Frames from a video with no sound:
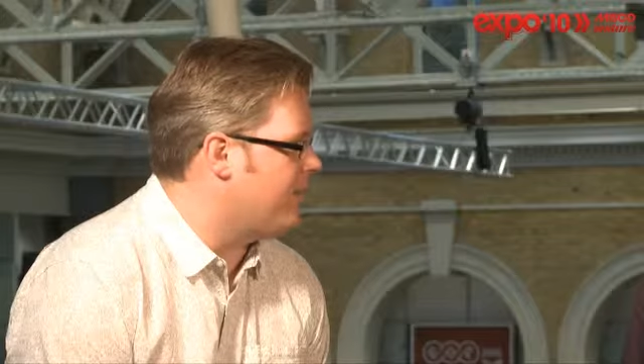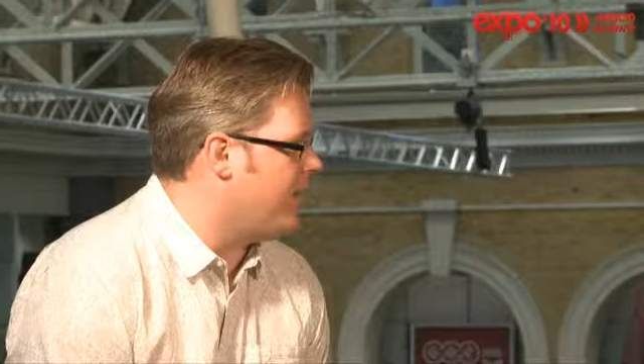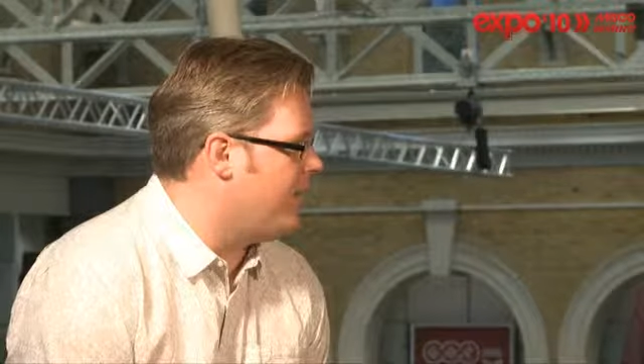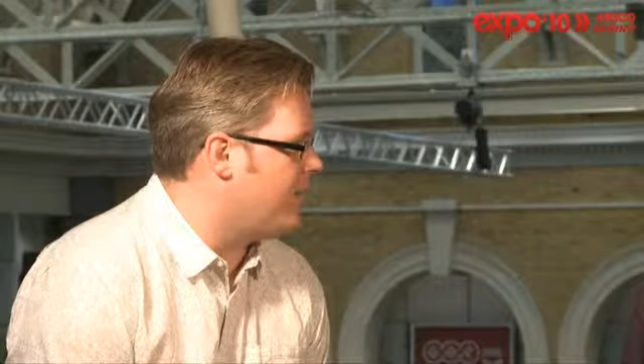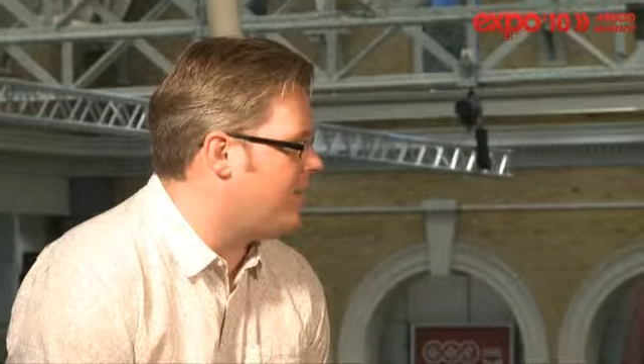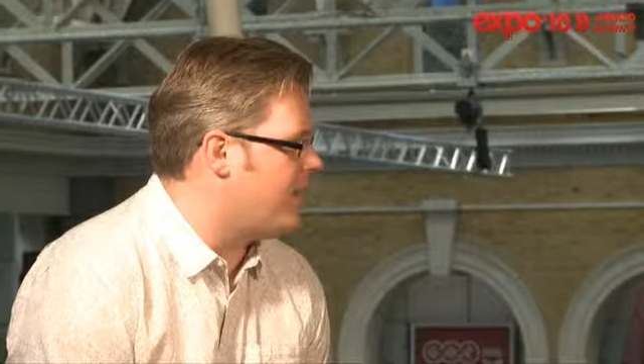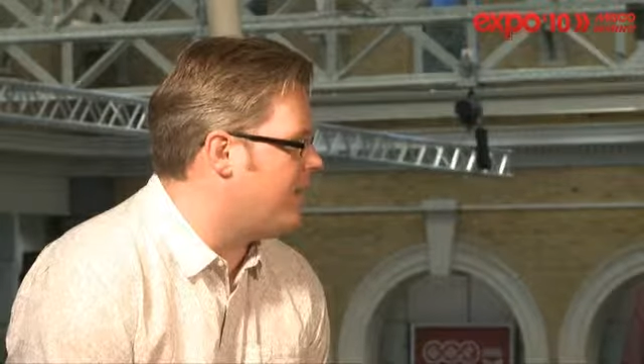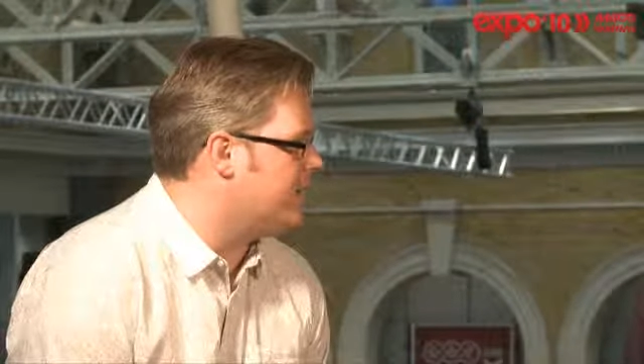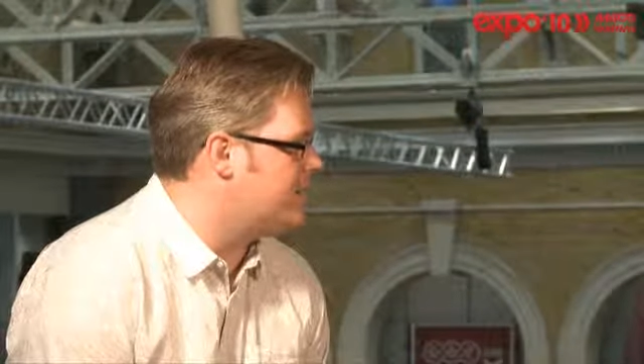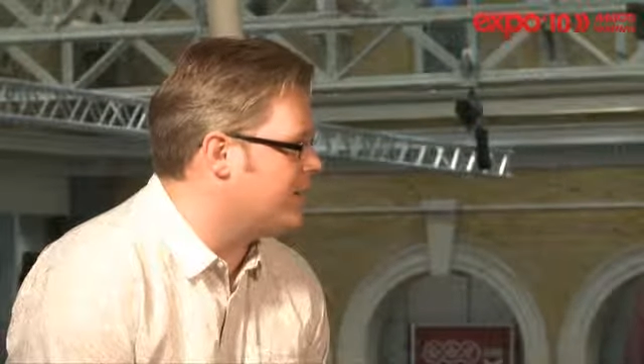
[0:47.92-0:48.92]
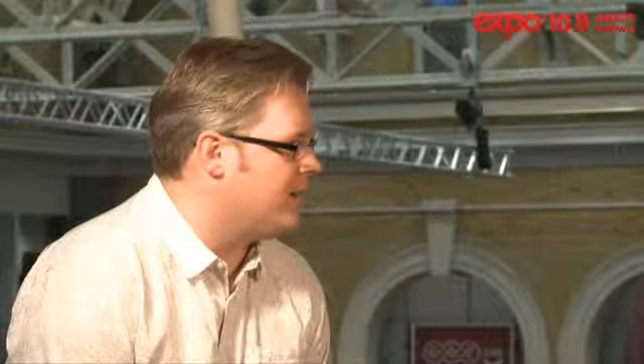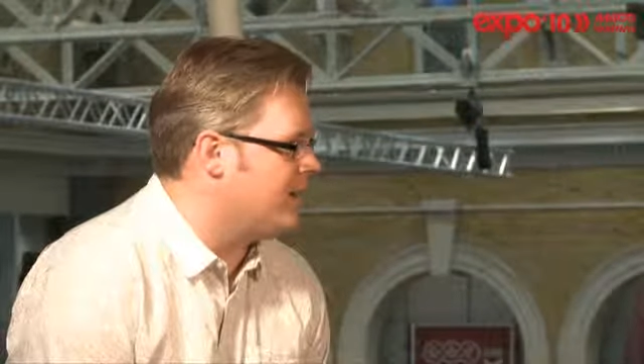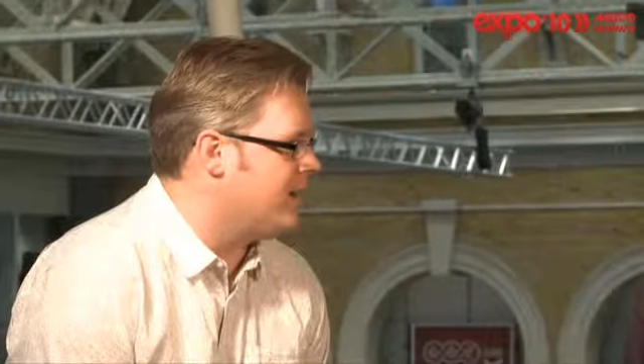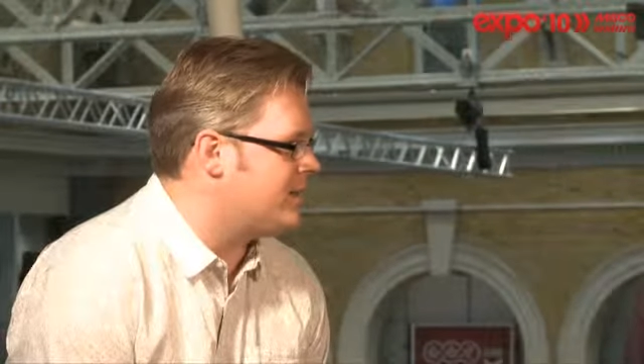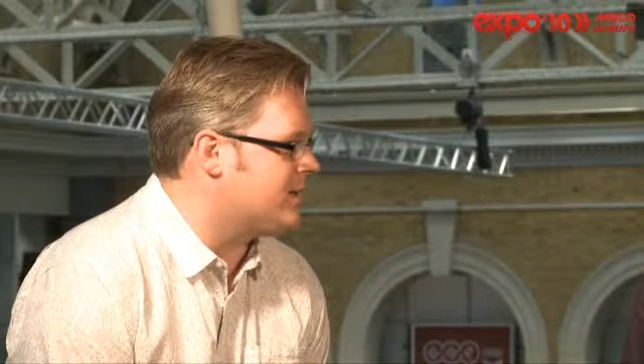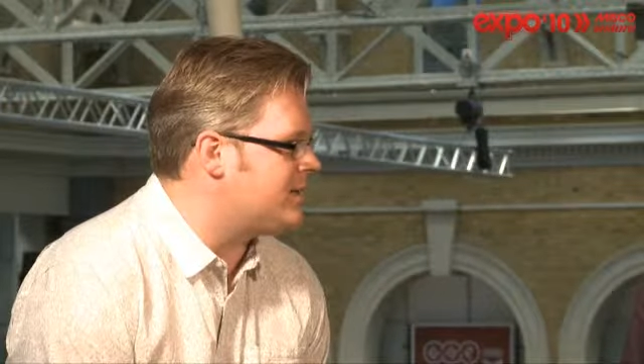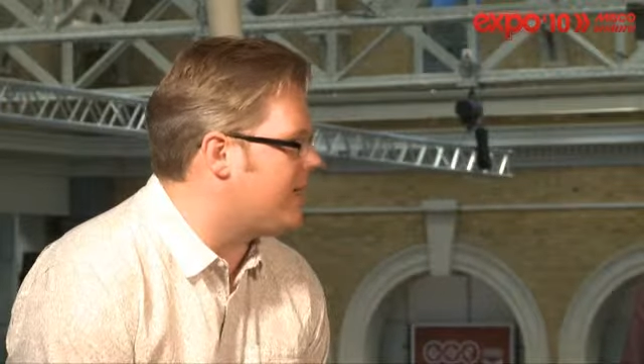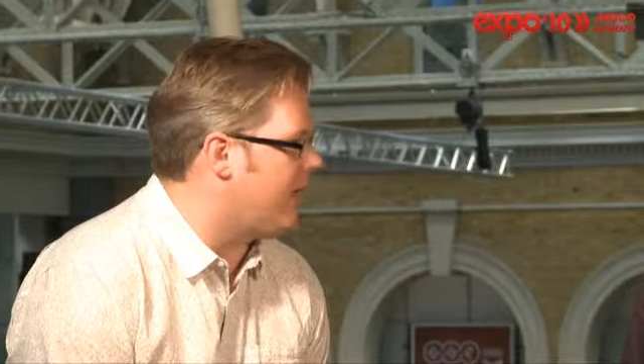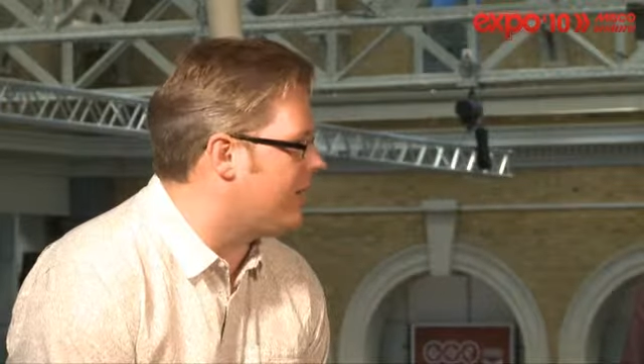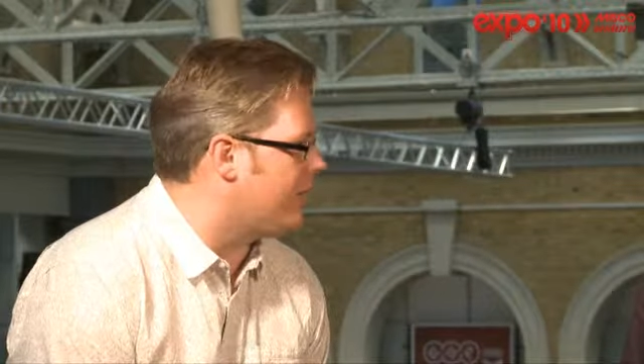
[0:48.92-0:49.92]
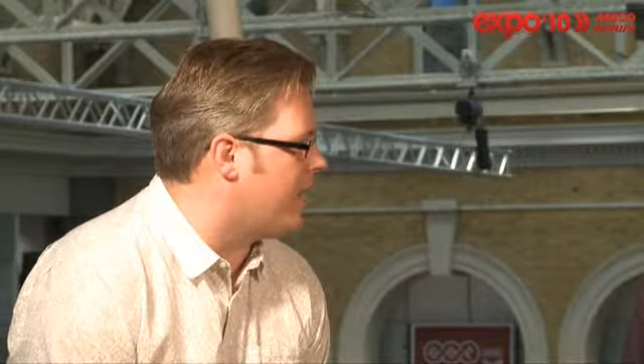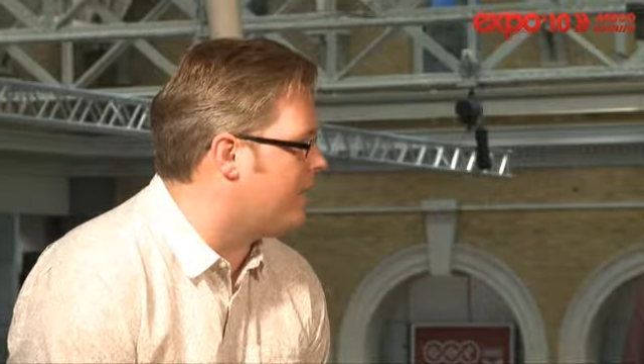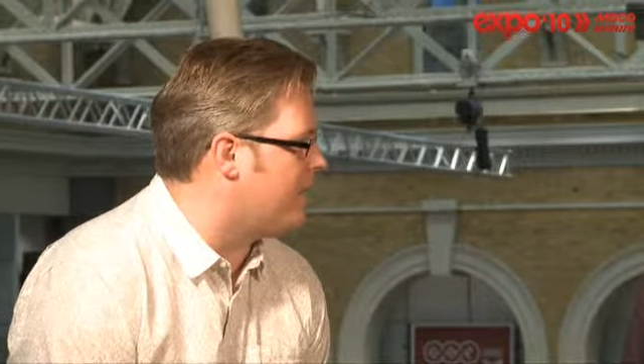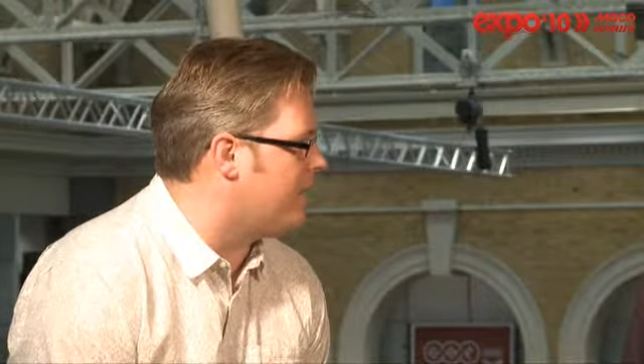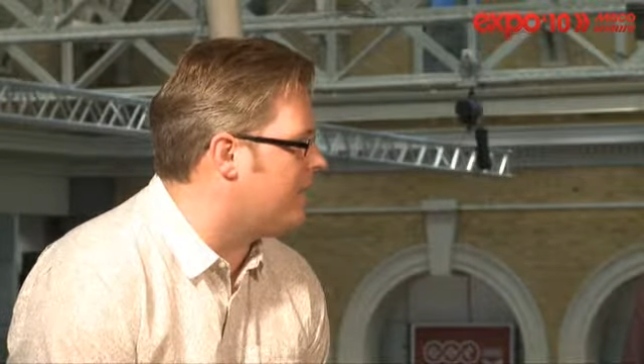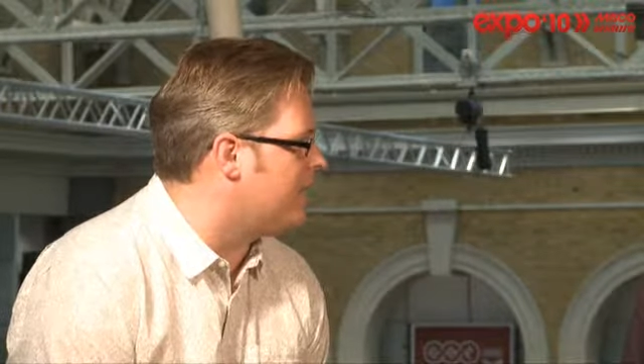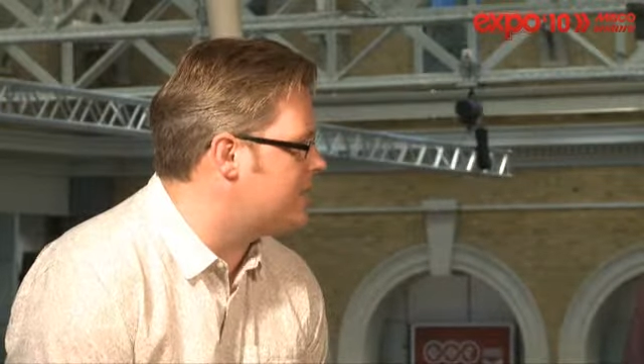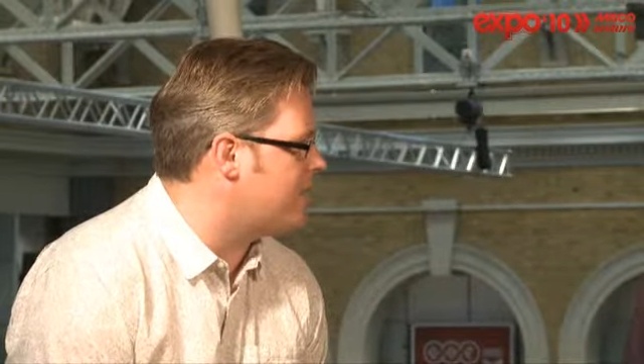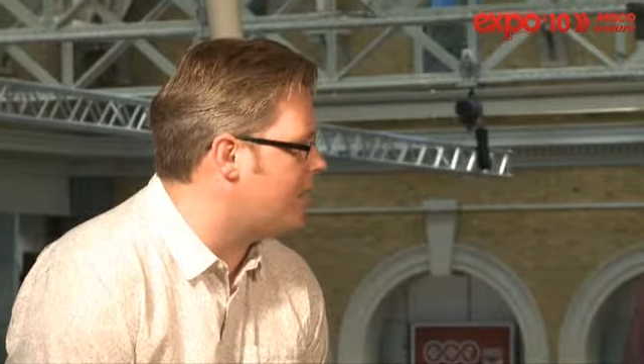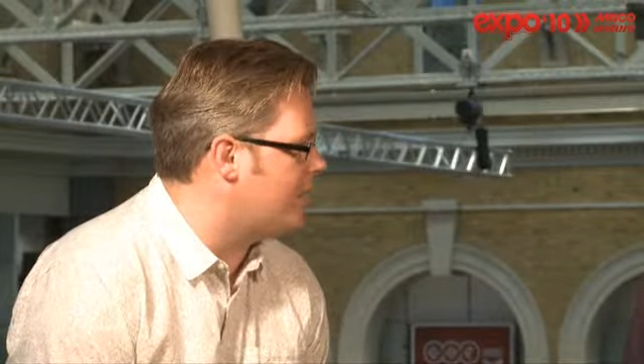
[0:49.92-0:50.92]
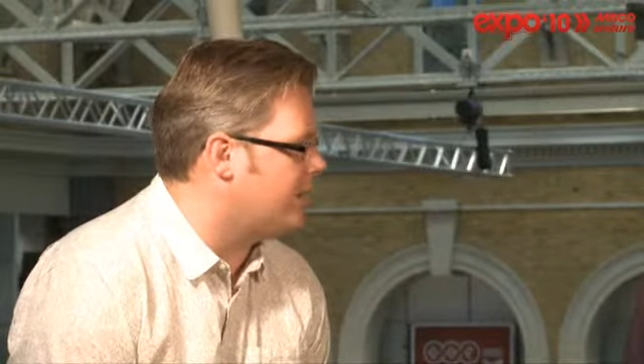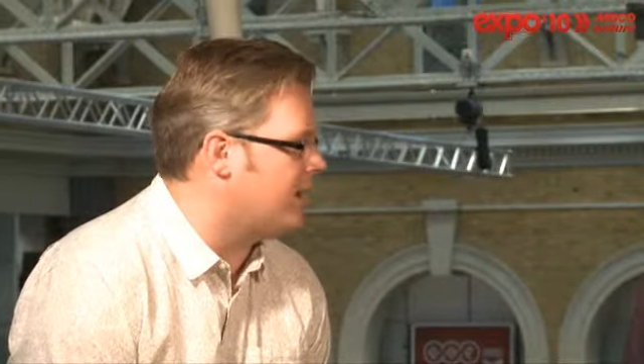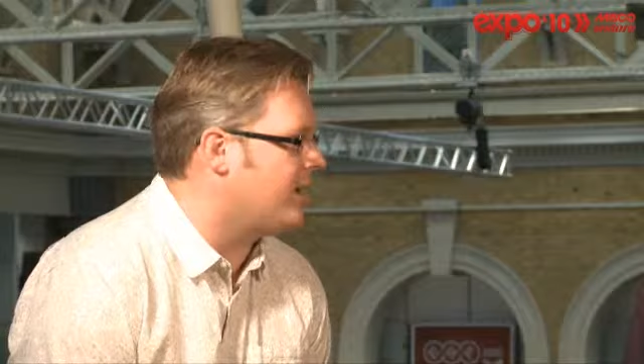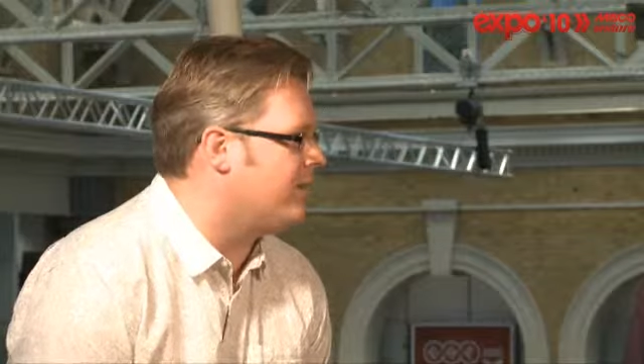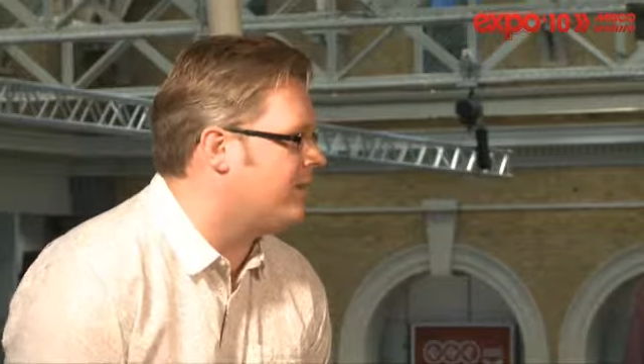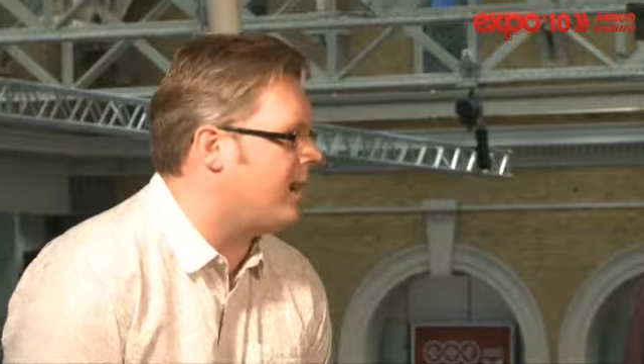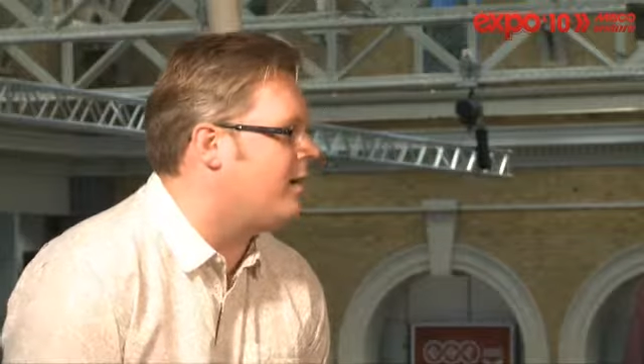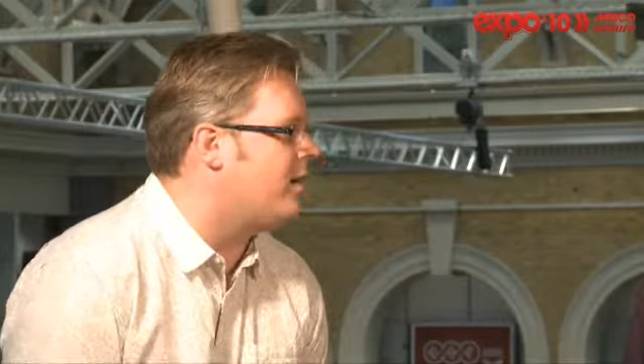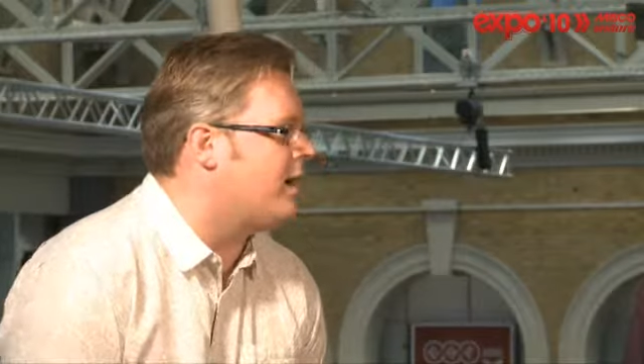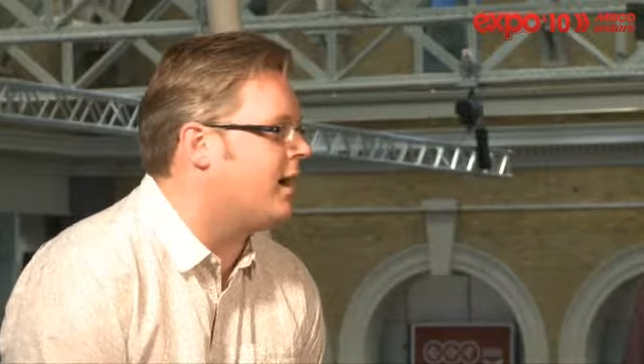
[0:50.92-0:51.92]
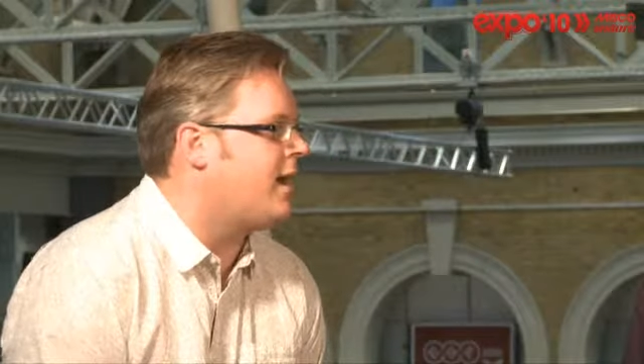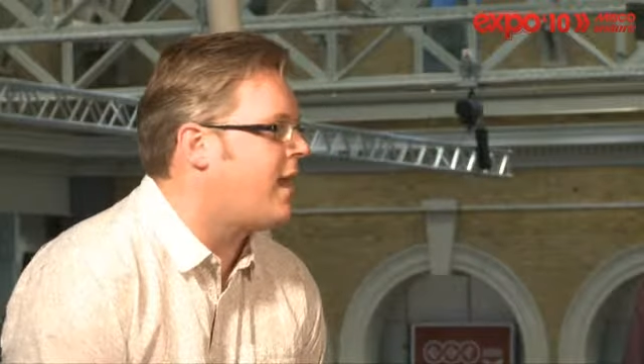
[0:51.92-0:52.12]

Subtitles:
World or go onto sort of Scan or whatever, or Misco, and look at